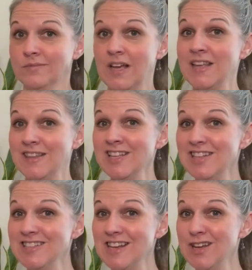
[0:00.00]
I think
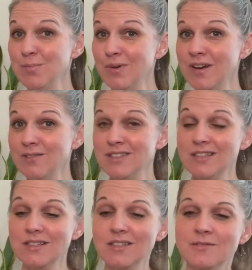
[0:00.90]
that's how you pronounce
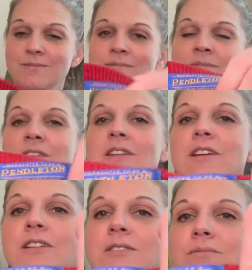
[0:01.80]
it. There.